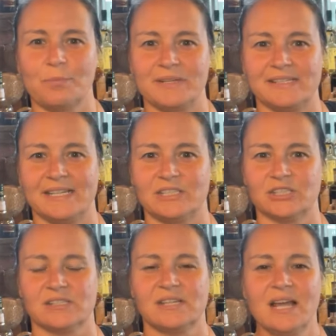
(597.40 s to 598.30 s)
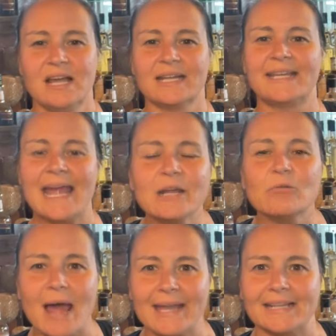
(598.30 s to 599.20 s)
busy just getting
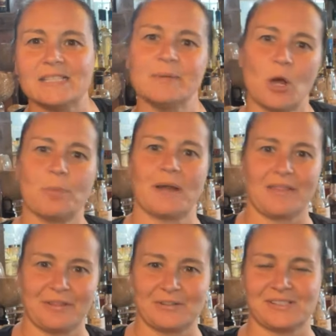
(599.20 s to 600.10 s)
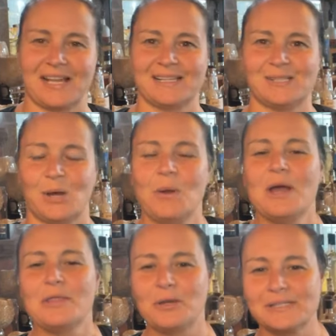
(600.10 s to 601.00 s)
ready to be open on Thursday. So
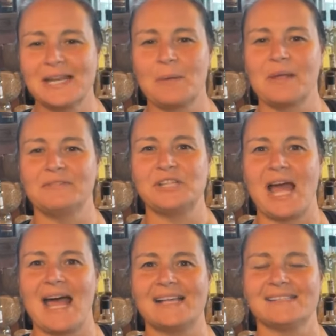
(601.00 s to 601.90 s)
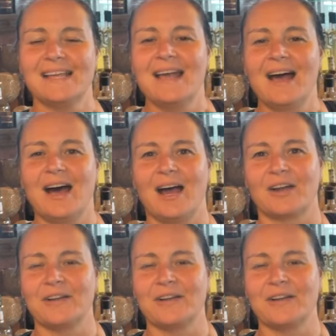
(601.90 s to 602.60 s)
Thursday night we have jazz. Uh, our